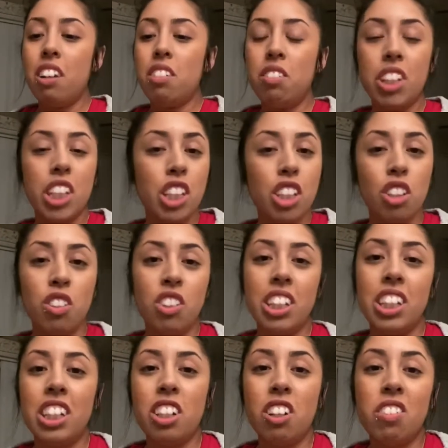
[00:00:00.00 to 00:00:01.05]
So
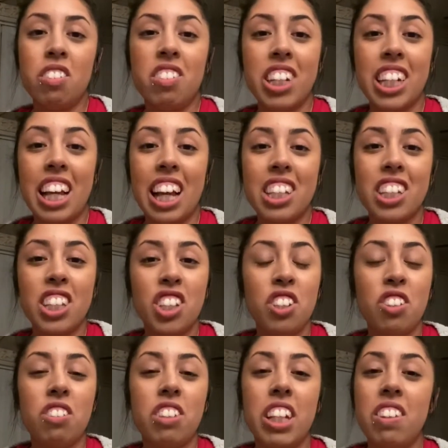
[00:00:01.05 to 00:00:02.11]
don't forget to
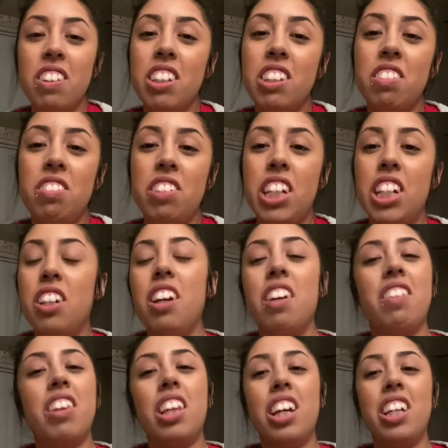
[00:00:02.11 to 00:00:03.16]
give this video a
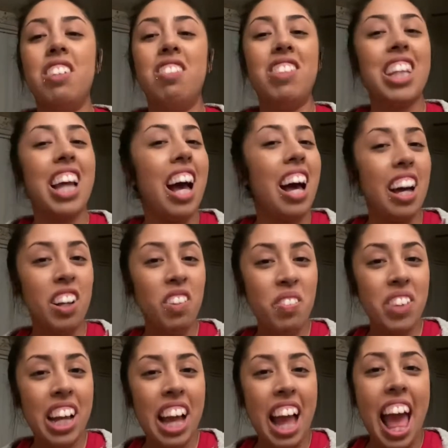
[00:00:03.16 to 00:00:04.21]
thumbs up,
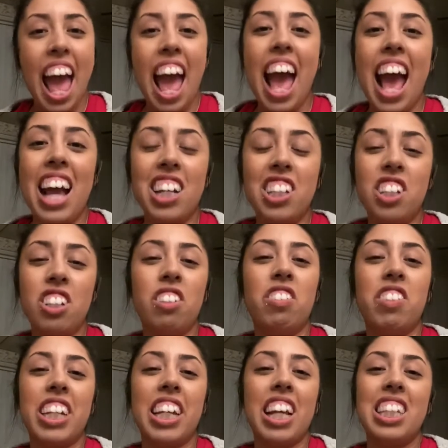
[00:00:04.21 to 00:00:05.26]
and don't
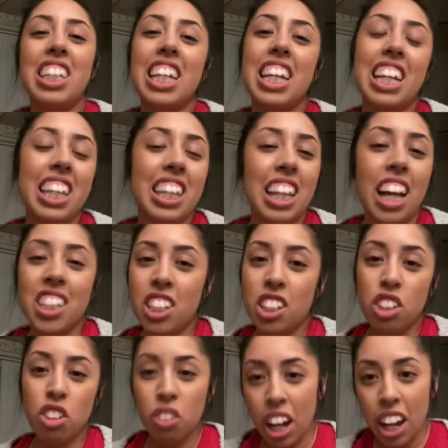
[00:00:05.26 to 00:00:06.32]
forget to hit that
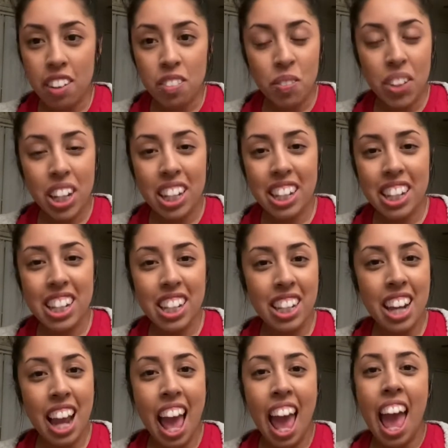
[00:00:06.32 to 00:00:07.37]
subscribe button,
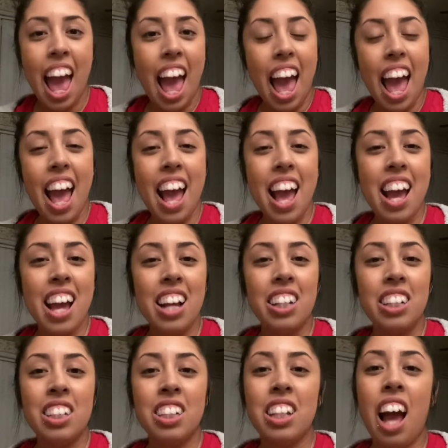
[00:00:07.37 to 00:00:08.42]

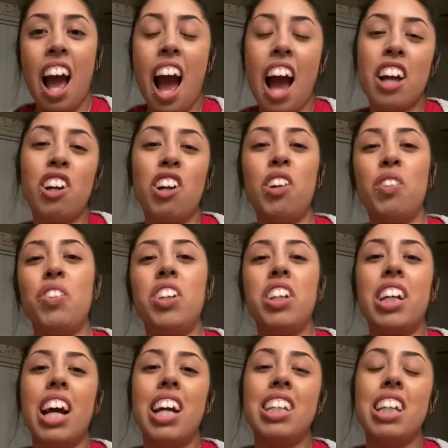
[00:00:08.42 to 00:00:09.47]
and I hope you
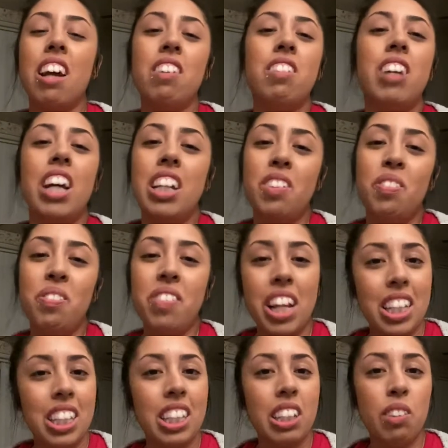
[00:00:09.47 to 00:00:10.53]
guys have an
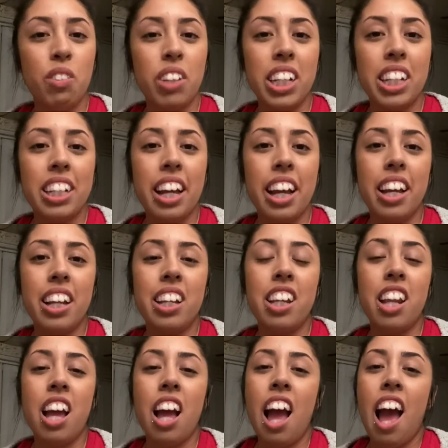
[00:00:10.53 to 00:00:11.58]
amazing weekend.
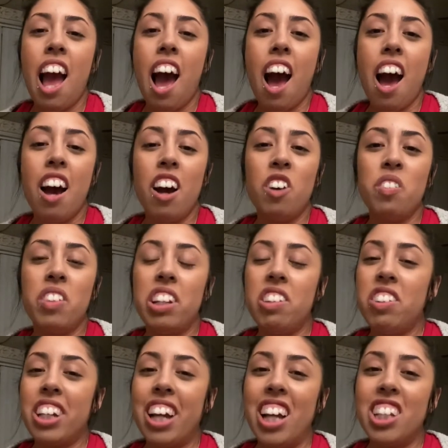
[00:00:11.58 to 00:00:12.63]
If you
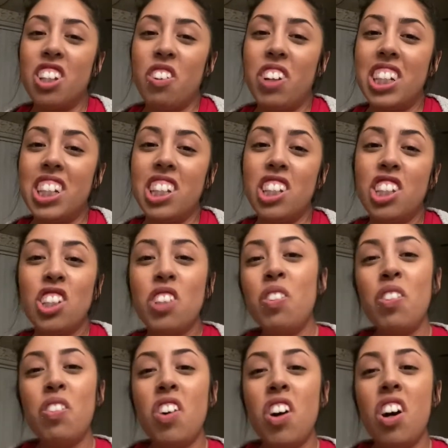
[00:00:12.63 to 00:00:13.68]
guys are watching the Super
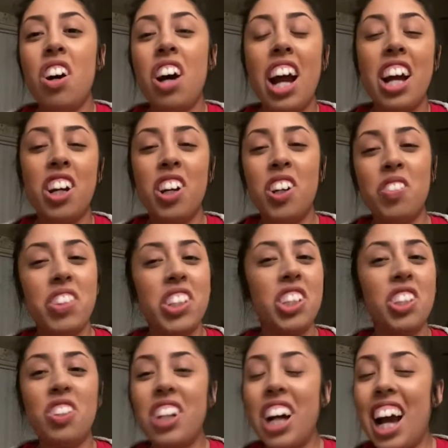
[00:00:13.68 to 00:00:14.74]
Bowl, I hope you
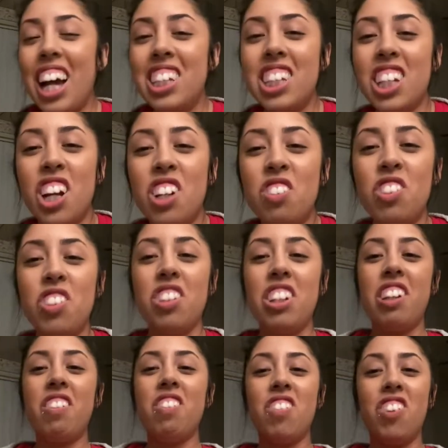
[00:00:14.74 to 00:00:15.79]
guys are rooting
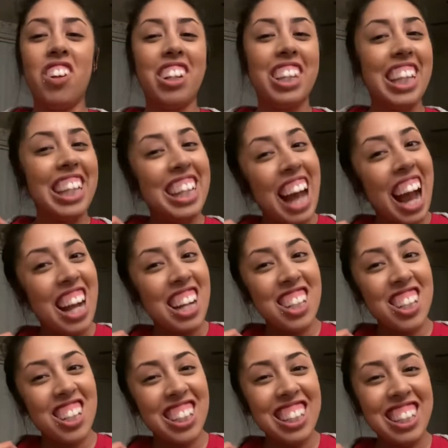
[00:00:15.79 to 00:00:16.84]
for the
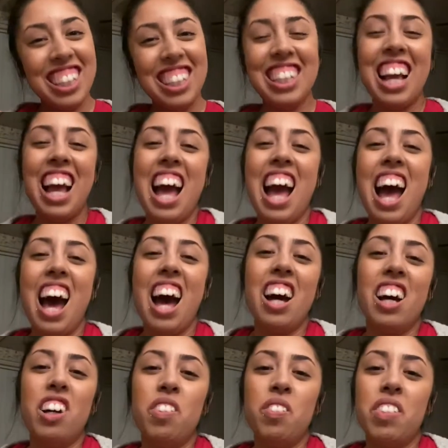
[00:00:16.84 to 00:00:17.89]
Niners.
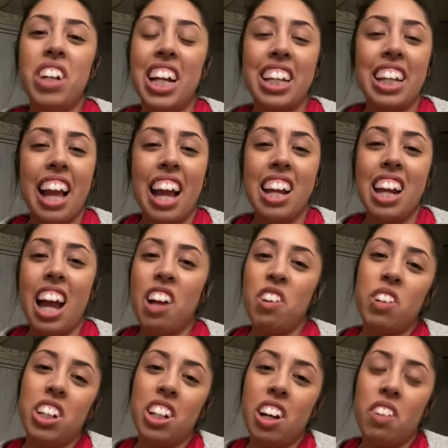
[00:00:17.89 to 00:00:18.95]
Again, I will
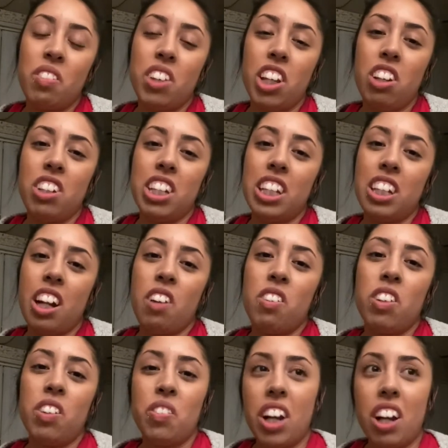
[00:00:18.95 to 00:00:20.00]
probably
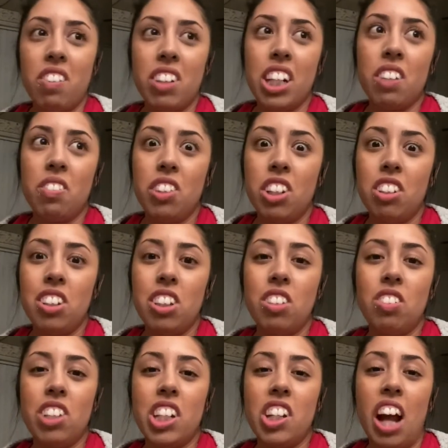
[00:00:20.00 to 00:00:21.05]
upload this
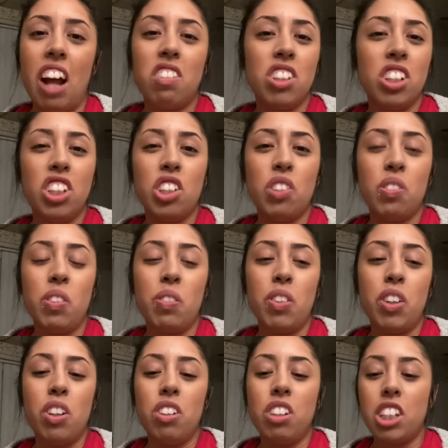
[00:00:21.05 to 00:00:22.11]
video after the Super
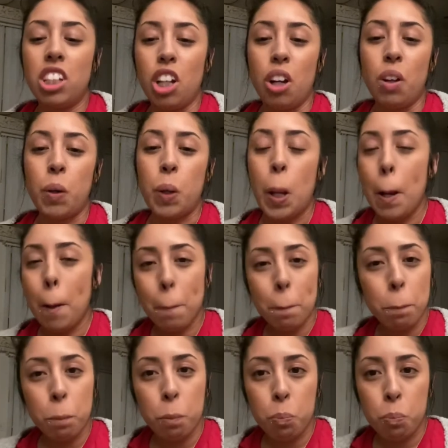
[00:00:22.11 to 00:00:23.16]
Bowl, so
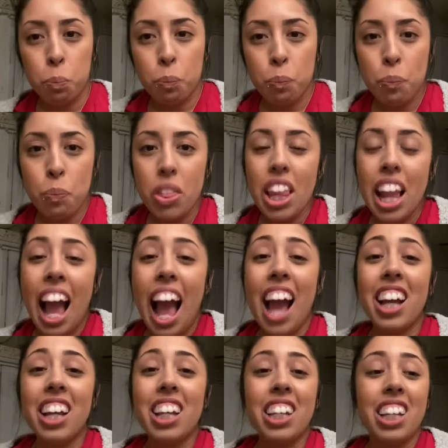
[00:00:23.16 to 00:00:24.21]

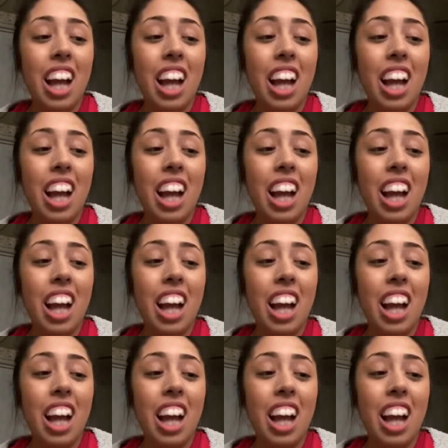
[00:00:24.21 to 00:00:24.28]
I